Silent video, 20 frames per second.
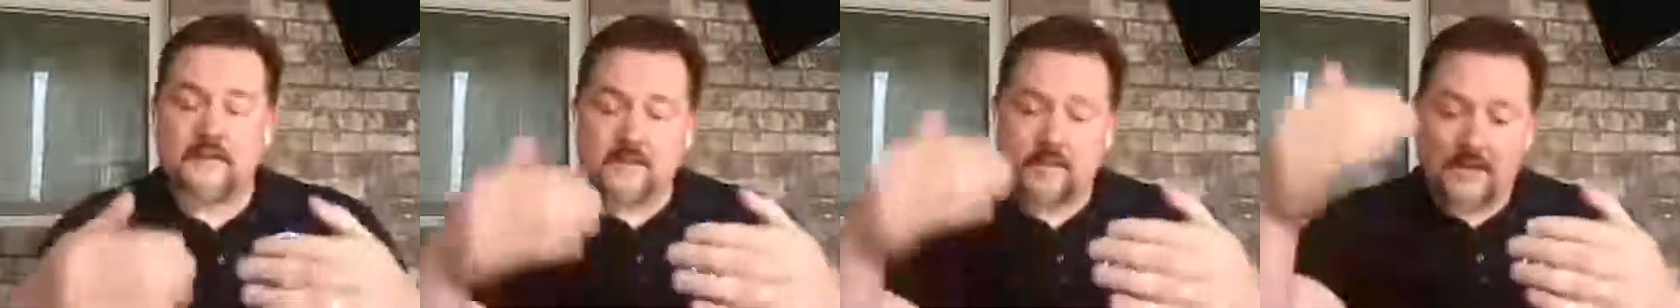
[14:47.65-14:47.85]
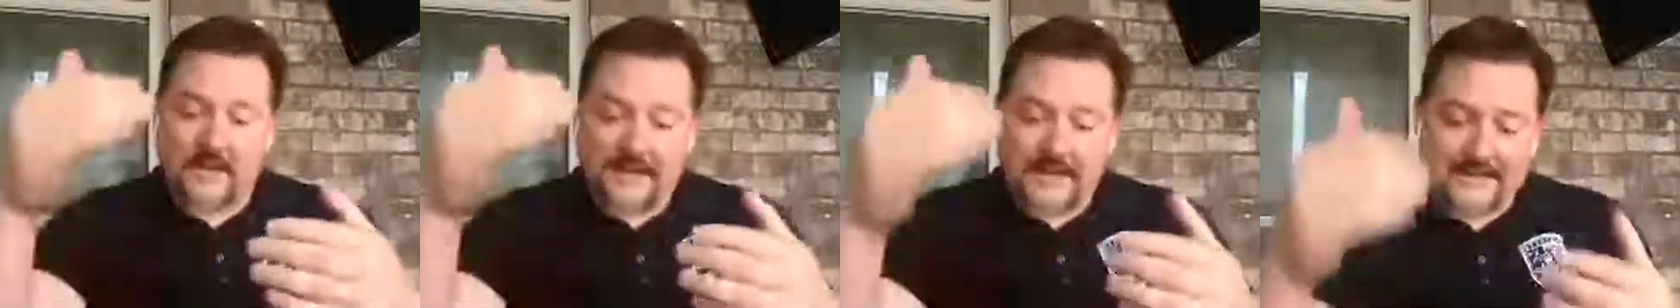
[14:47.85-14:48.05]

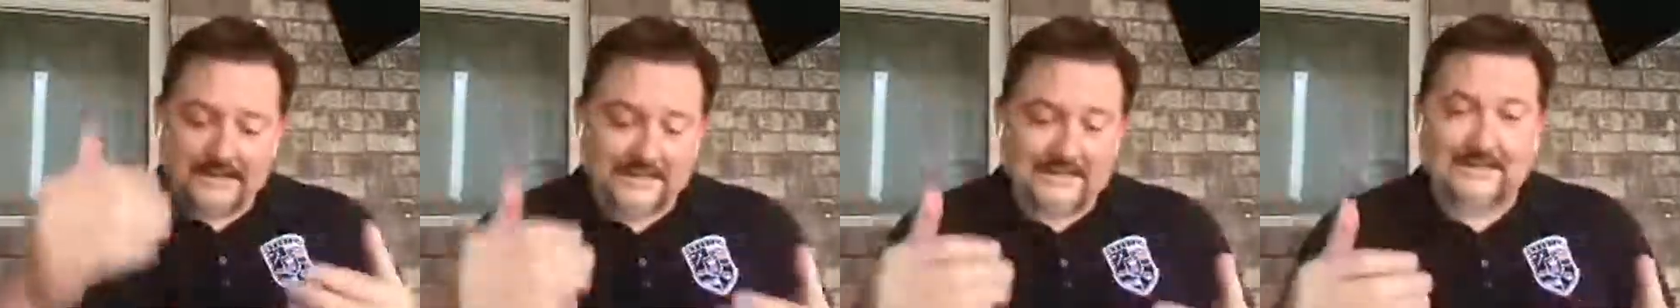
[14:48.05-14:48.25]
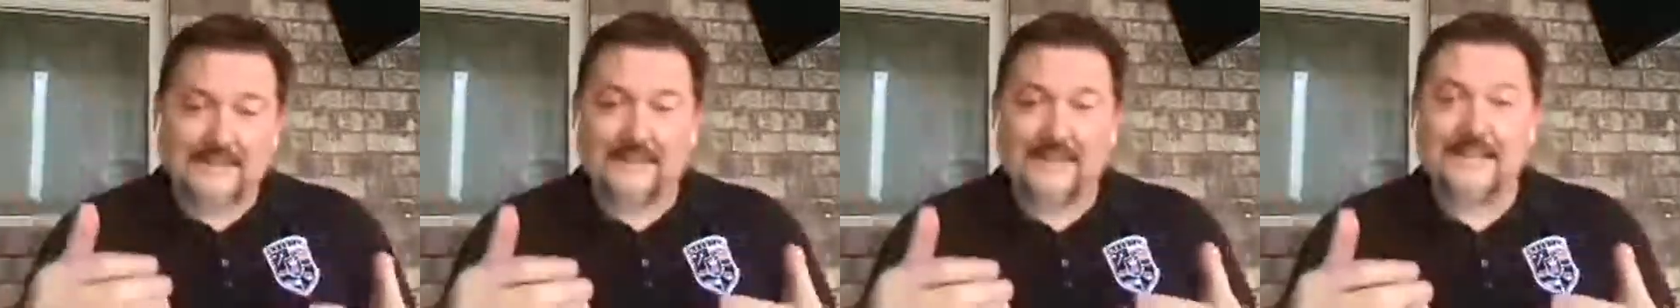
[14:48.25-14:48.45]
So I had
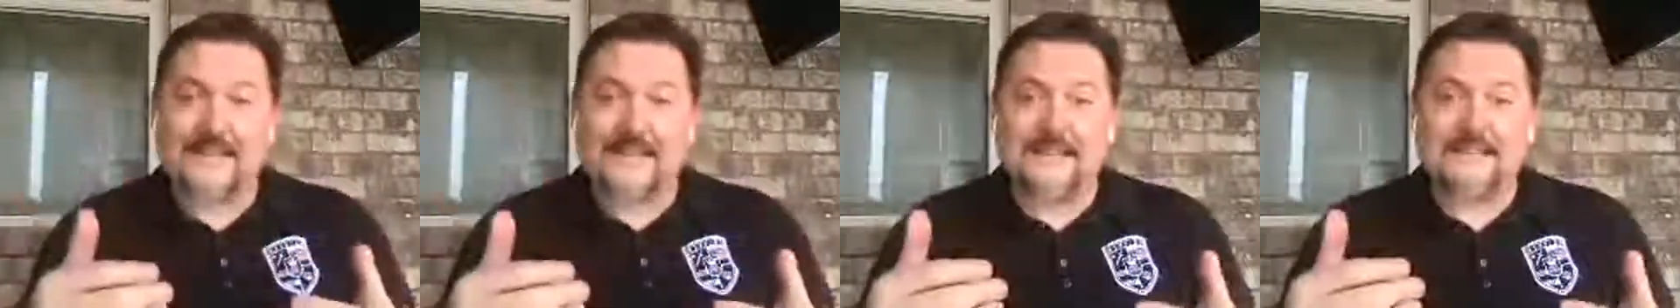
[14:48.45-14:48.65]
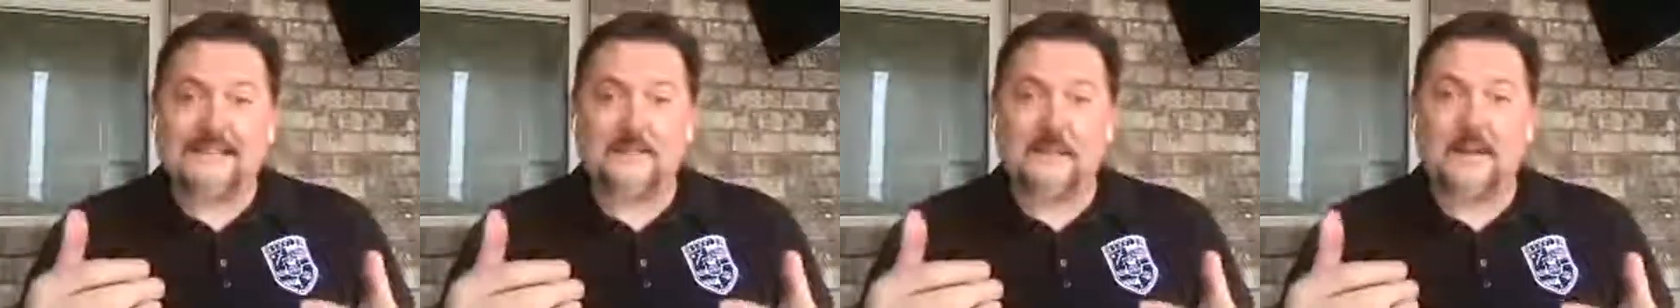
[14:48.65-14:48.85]
this
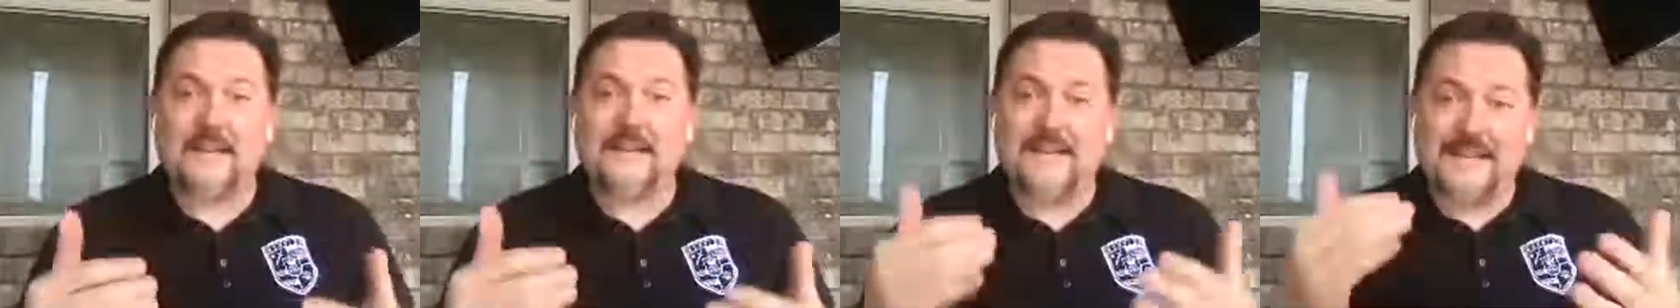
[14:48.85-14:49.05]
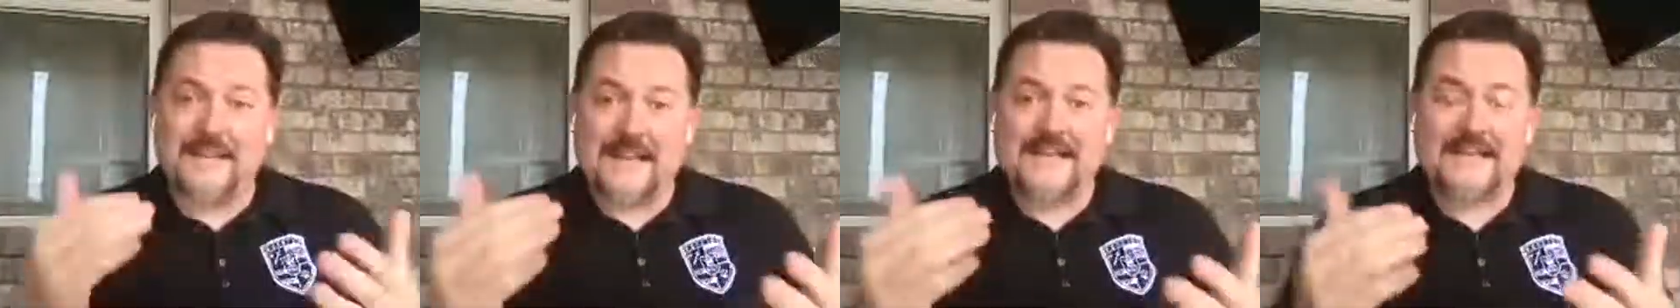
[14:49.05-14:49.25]
list, right?
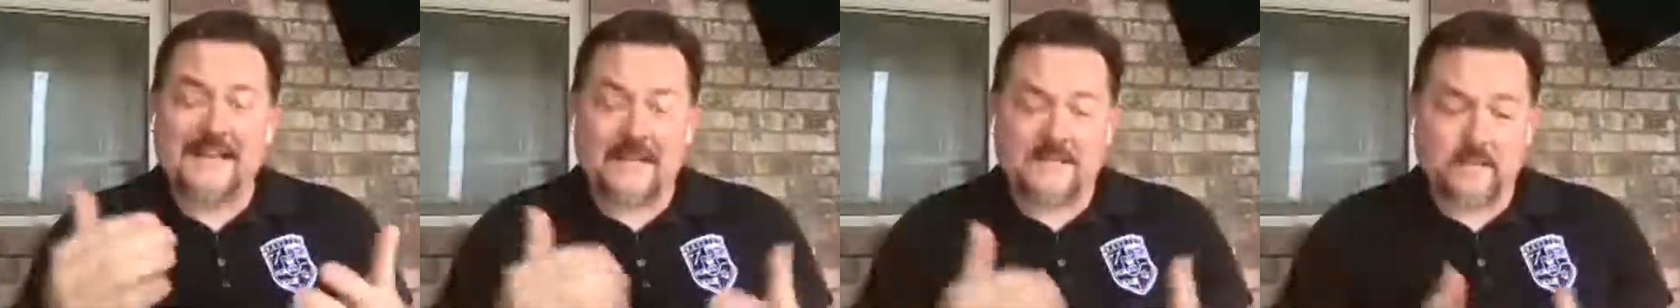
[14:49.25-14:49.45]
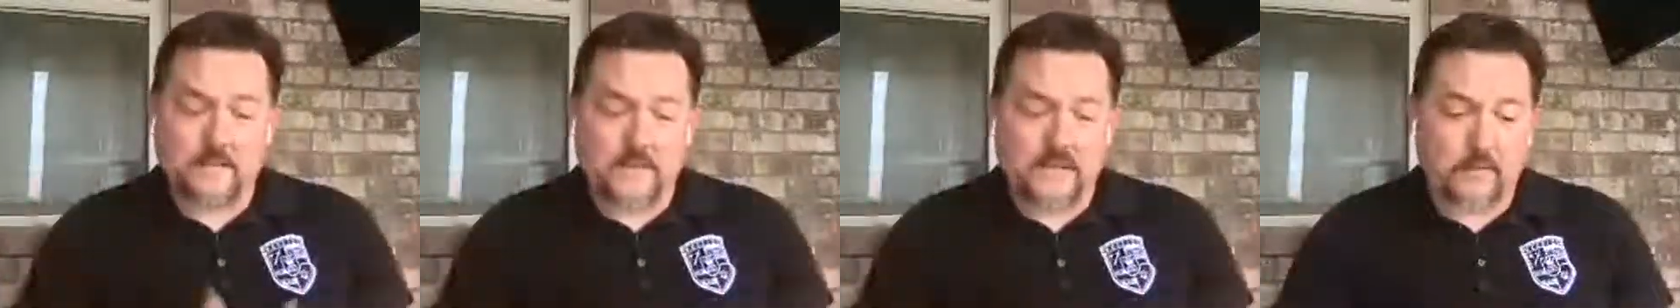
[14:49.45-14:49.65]

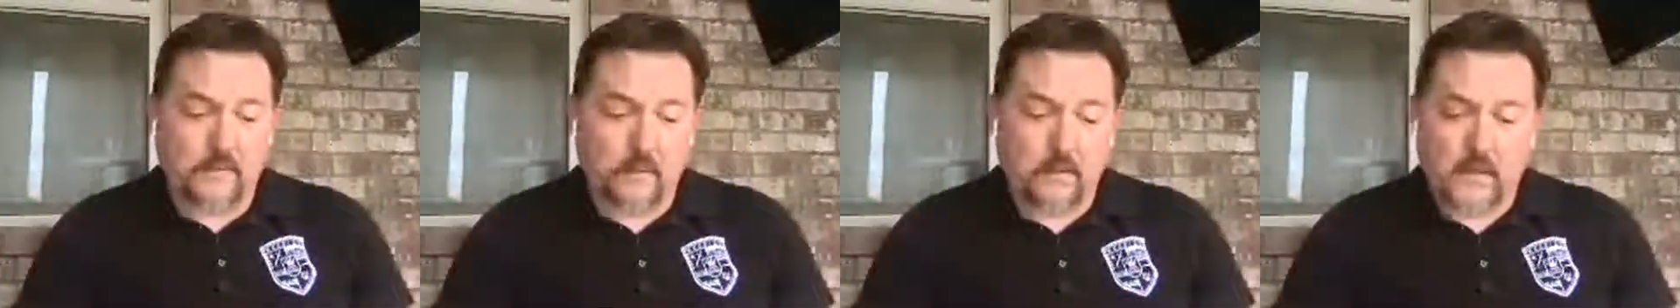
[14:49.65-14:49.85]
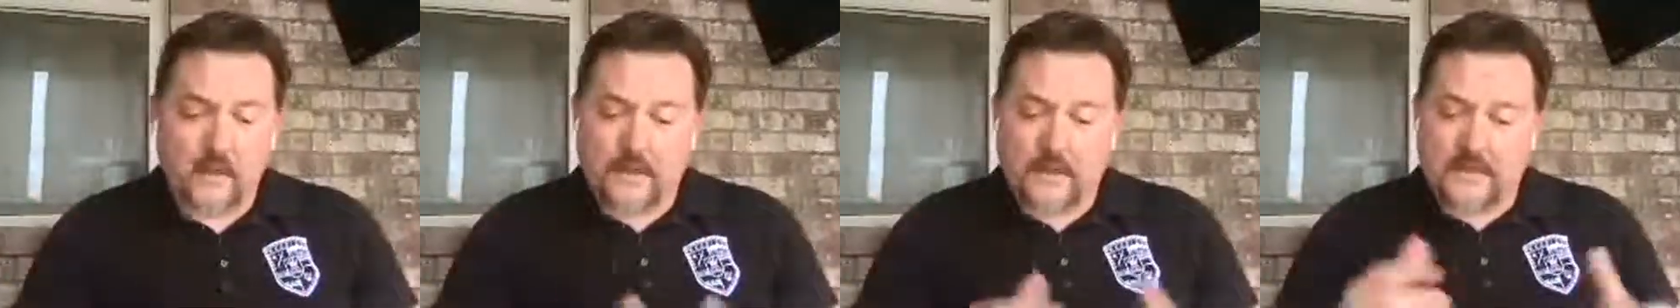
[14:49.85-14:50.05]
9,000 people.